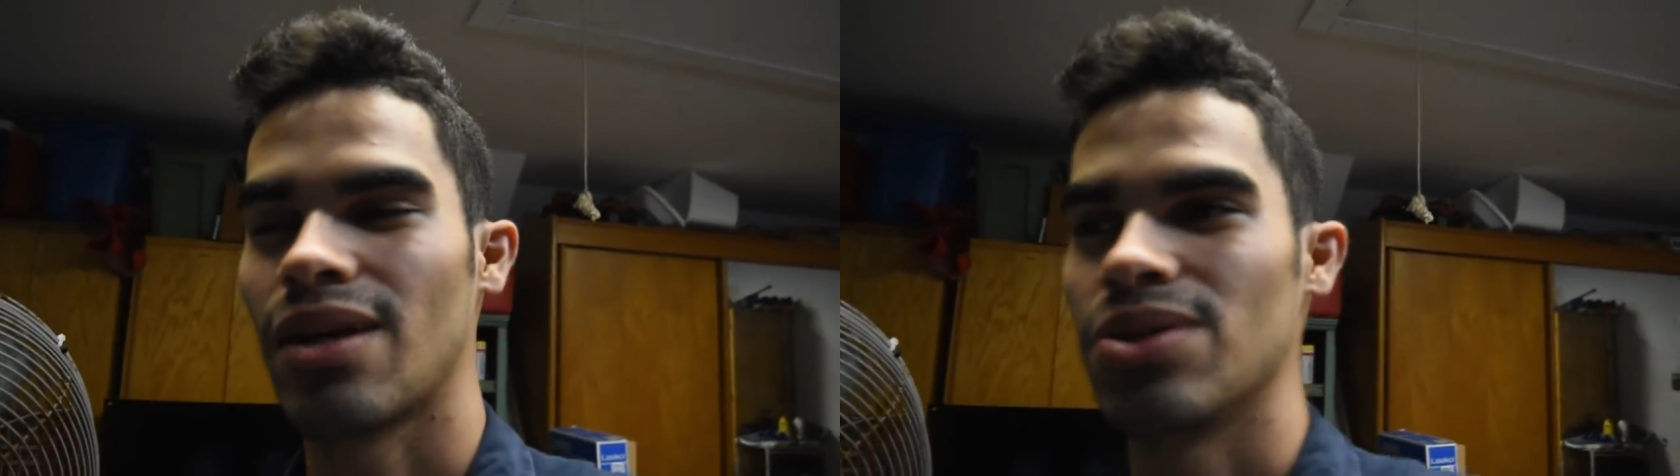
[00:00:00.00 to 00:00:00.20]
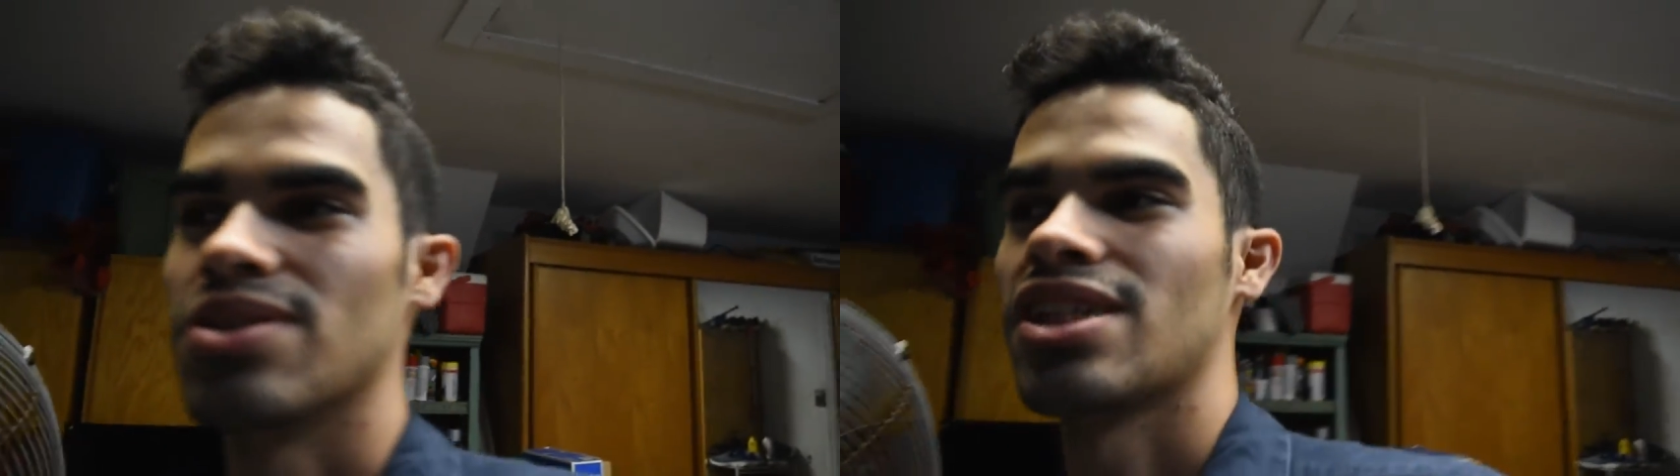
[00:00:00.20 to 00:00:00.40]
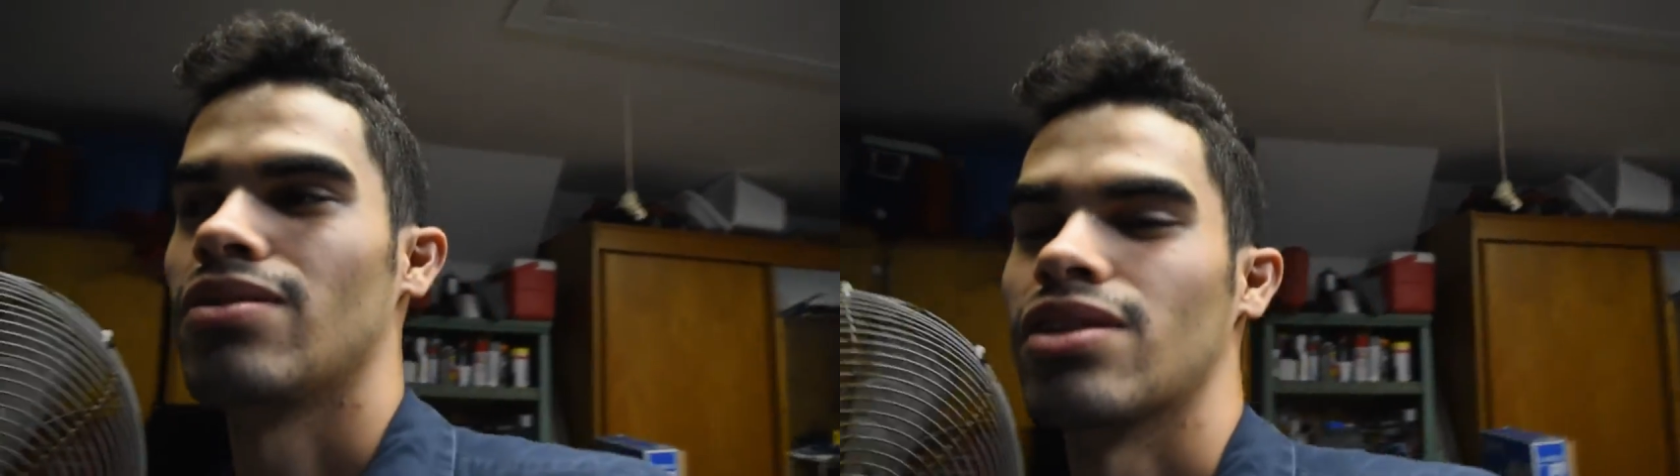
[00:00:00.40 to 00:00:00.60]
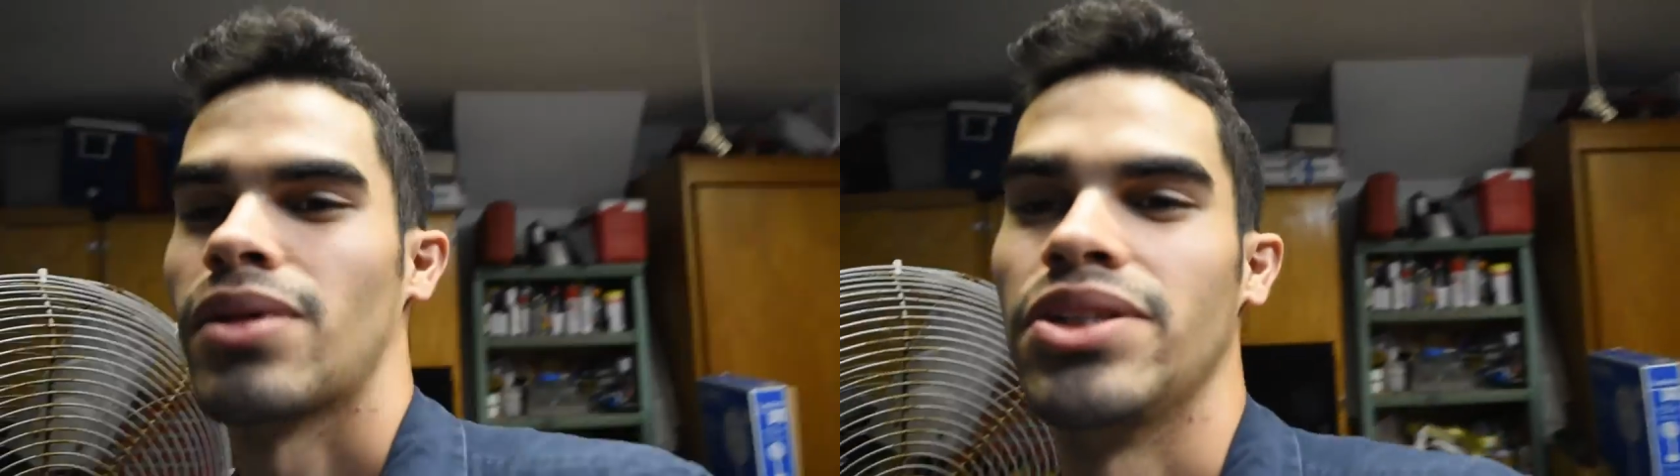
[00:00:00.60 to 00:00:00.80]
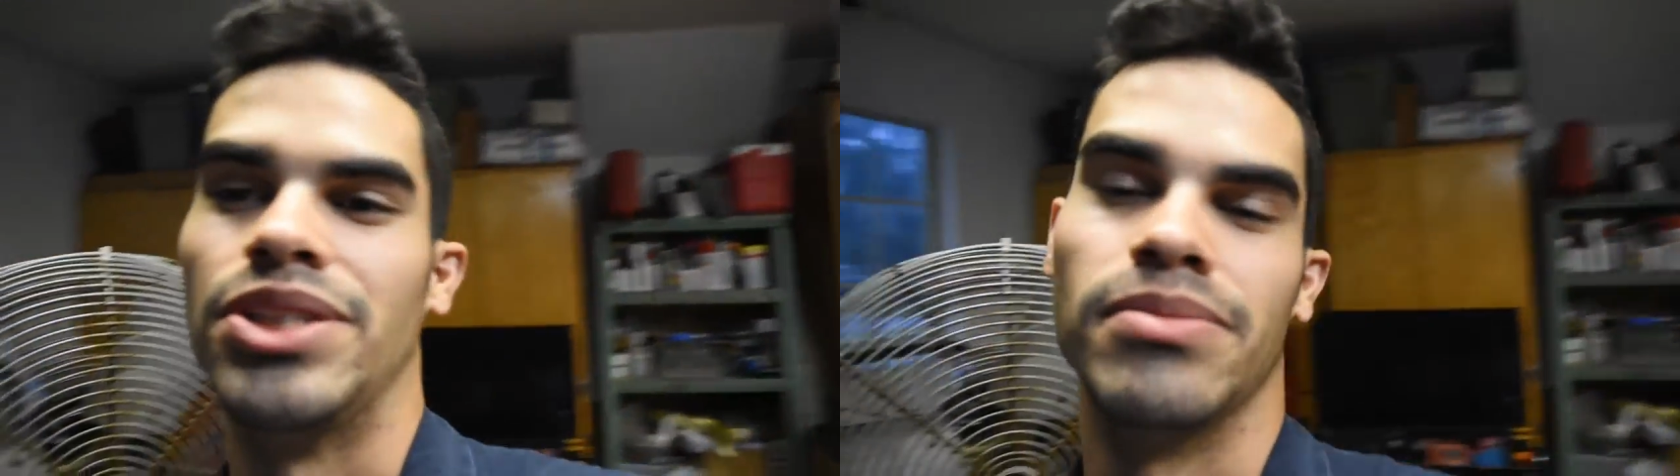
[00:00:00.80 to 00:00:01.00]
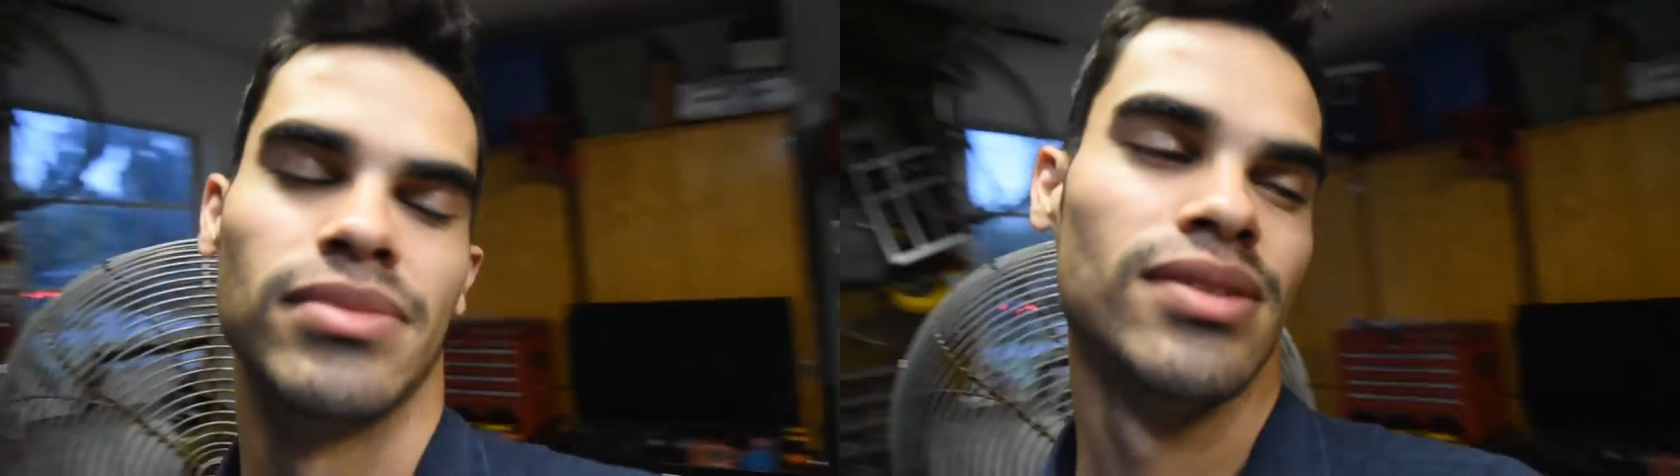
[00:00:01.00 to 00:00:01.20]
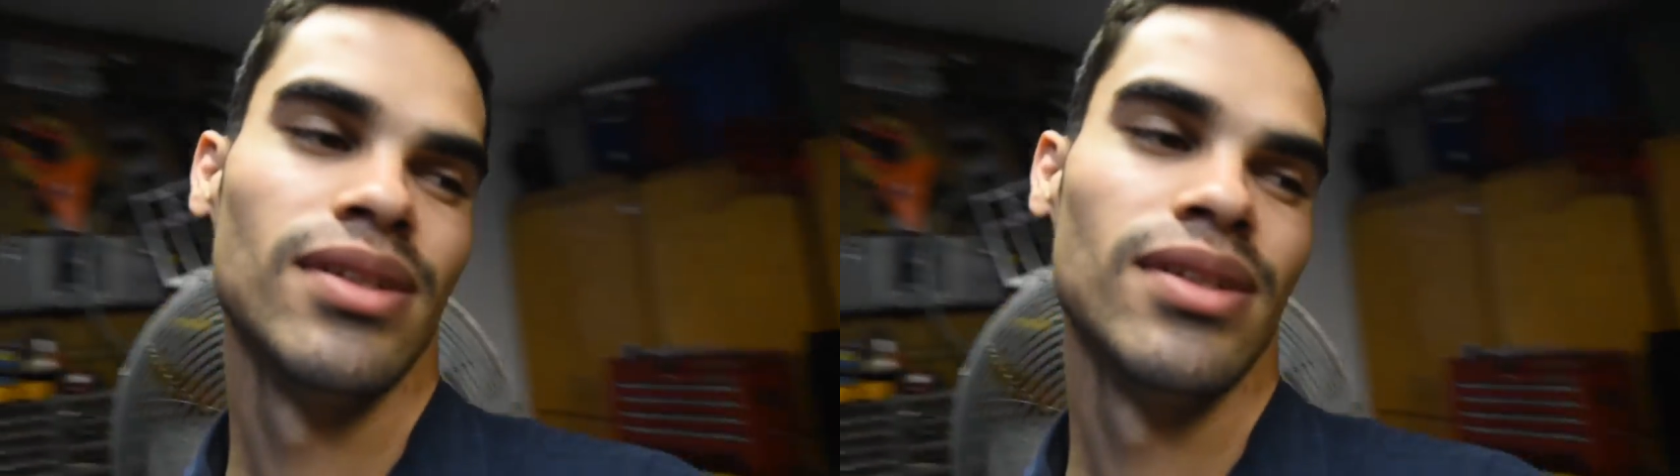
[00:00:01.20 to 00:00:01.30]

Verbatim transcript: of want to do the same thing in my Jeep.